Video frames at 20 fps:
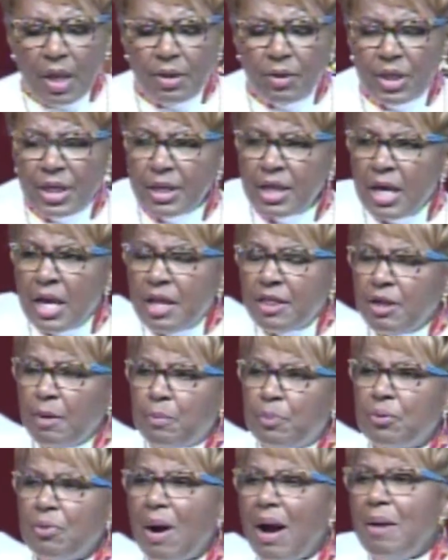The
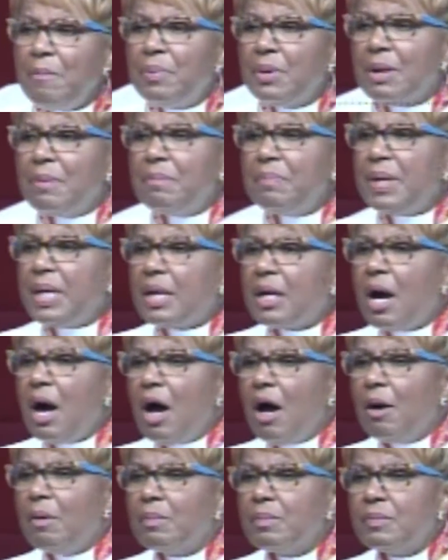problem
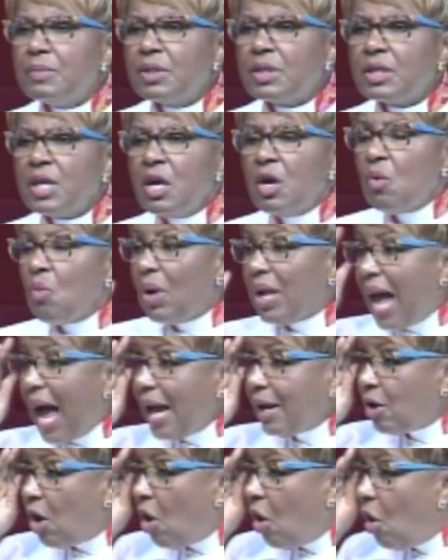becomes what I
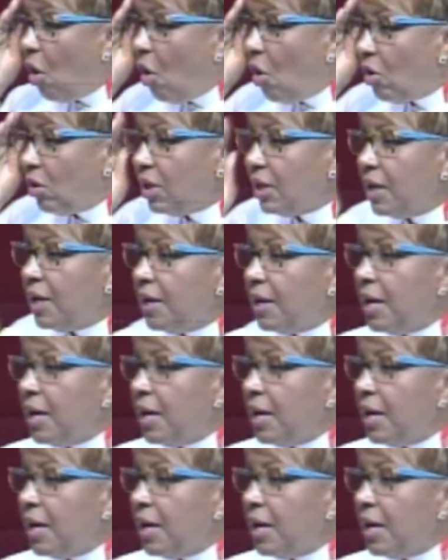call